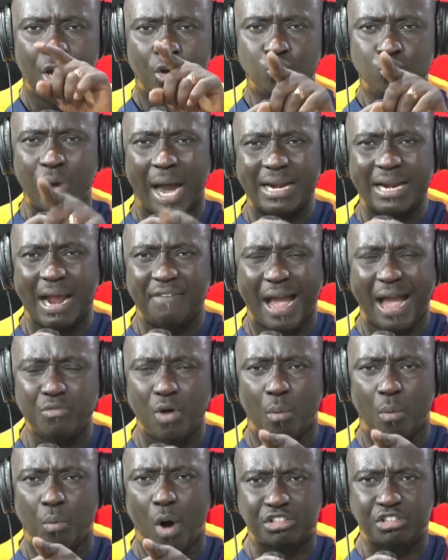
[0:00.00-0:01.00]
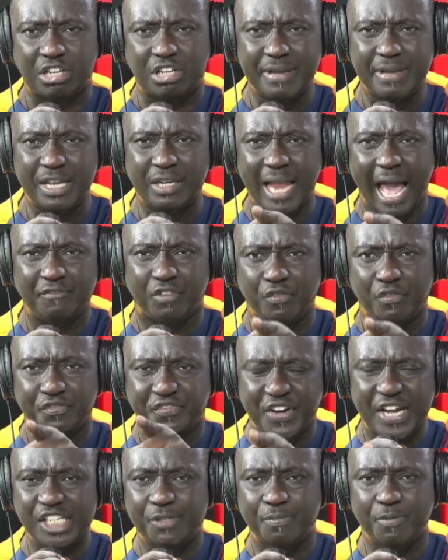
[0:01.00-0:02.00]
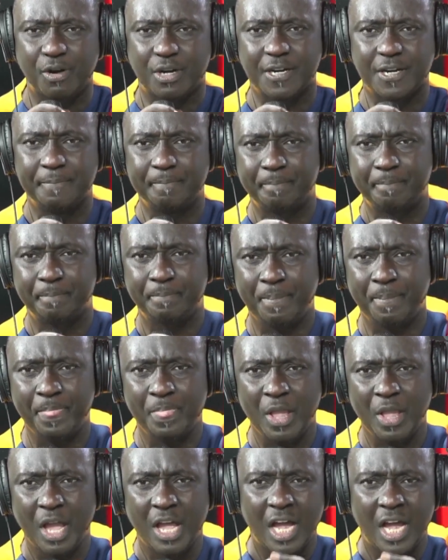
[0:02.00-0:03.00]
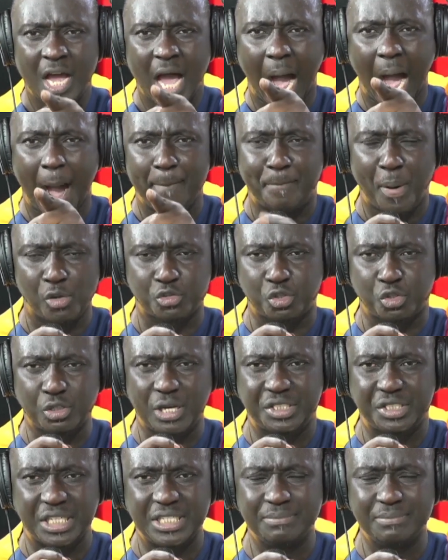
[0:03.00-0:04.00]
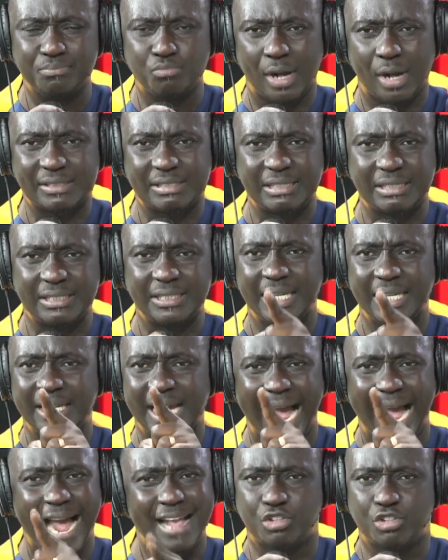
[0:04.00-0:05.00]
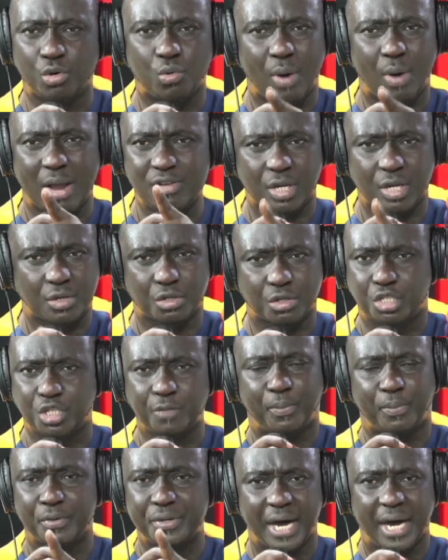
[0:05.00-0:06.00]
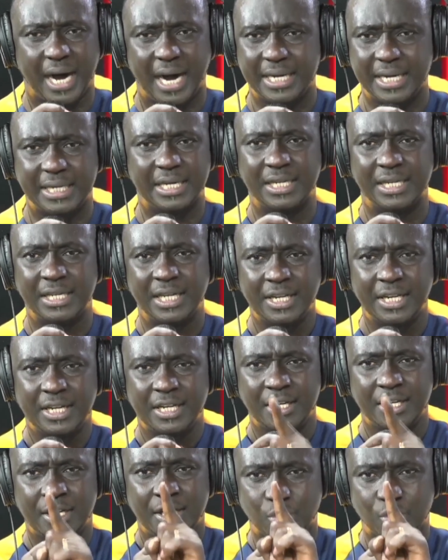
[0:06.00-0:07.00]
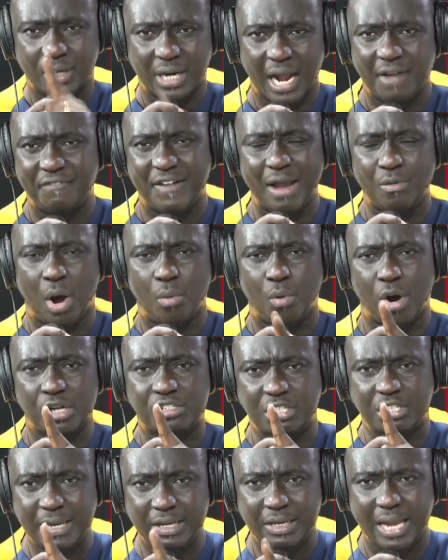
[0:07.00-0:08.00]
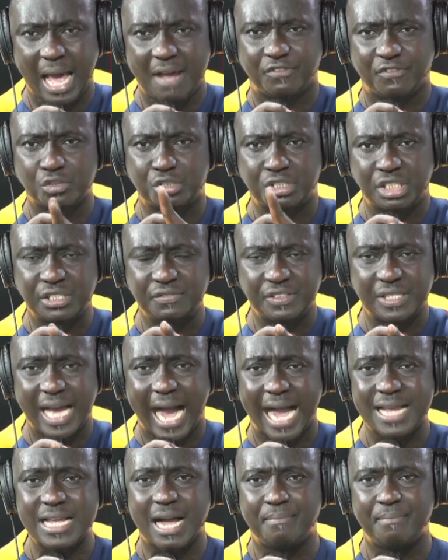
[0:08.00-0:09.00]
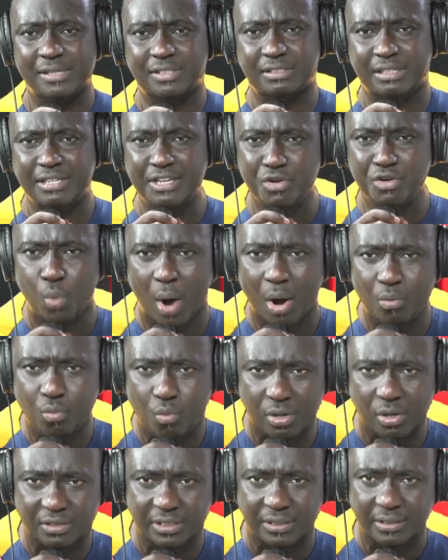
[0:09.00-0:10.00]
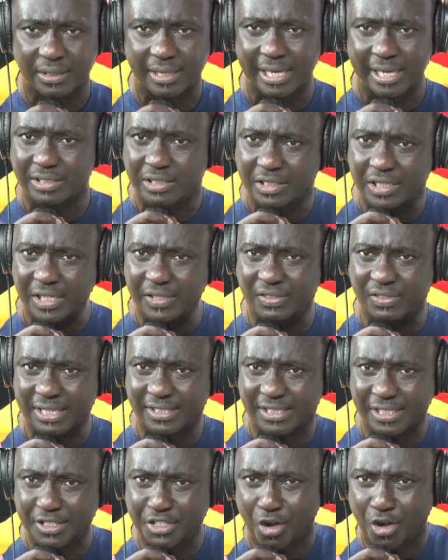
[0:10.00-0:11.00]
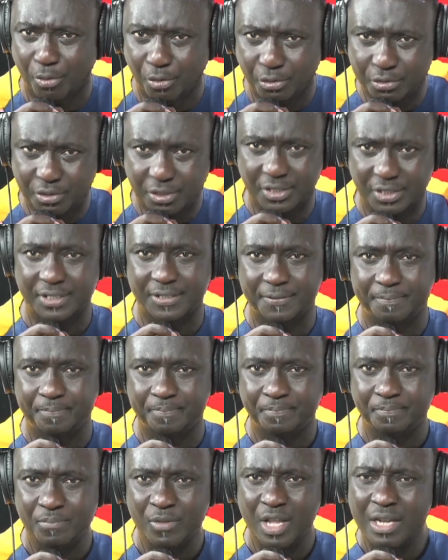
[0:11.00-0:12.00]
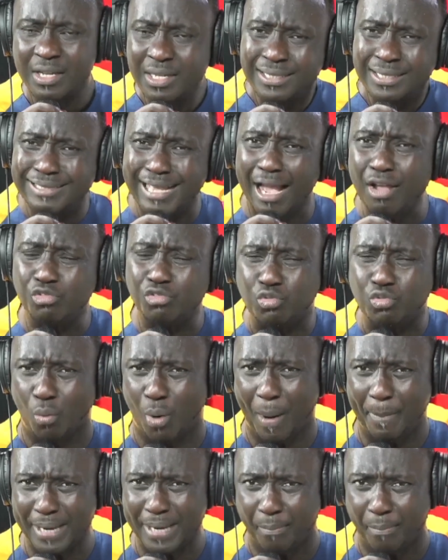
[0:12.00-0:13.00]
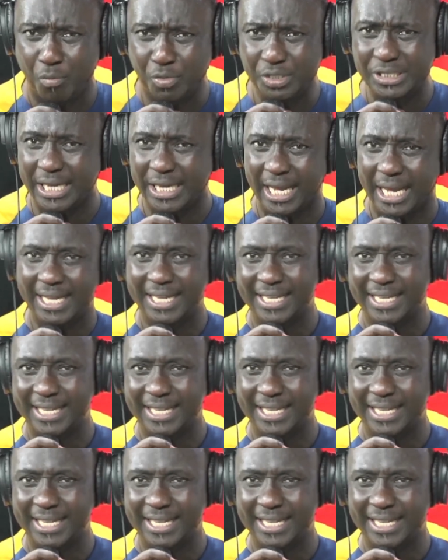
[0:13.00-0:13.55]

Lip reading: Wherever you are watching me live on Facebook, Apostle Agyenim Boateng, Angel 102.9. Wherever you are watching me live on TV, I am asking you one question. Is Jesus in your boat? Yesu wabrabumu die.